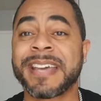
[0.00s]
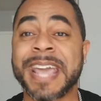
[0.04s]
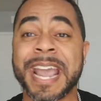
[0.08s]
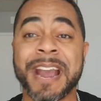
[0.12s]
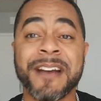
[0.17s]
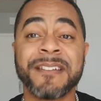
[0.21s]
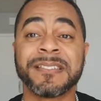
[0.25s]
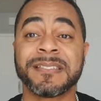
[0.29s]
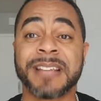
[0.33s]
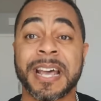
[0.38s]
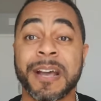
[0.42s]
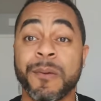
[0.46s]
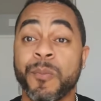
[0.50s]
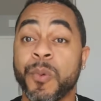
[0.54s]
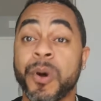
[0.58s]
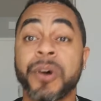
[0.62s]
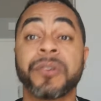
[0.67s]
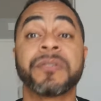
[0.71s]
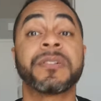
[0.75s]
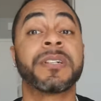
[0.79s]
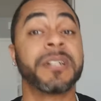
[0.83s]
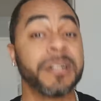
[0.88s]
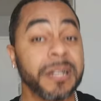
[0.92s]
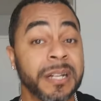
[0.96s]
Karen's like,
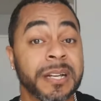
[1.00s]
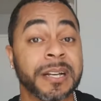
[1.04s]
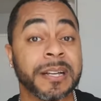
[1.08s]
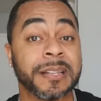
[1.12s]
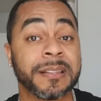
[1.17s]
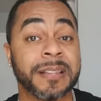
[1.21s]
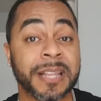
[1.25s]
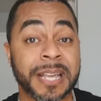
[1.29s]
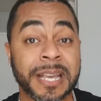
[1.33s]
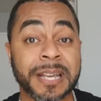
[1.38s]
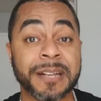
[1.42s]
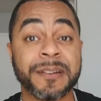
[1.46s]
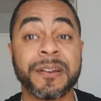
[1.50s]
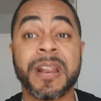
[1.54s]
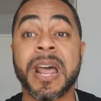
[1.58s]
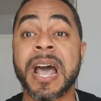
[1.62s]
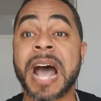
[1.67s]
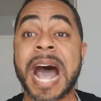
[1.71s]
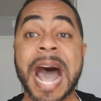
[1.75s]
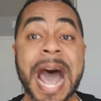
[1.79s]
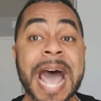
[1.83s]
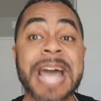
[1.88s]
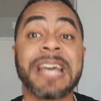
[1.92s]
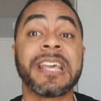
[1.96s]
well, good. Then
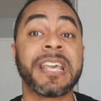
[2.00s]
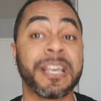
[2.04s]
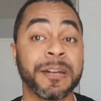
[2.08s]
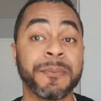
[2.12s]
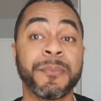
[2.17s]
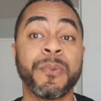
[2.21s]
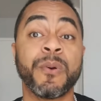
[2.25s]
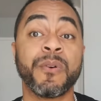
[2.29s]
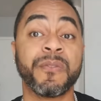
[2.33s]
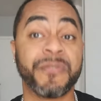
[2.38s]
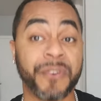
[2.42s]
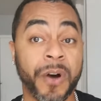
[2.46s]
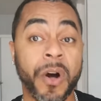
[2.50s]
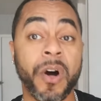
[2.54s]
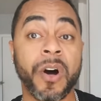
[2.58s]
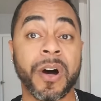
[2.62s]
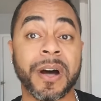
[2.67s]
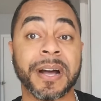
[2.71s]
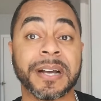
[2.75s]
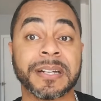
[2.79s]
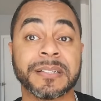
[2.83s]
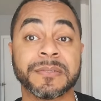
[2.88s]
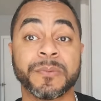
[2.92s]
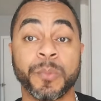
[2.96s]
I can move
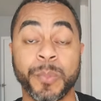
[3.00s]
on.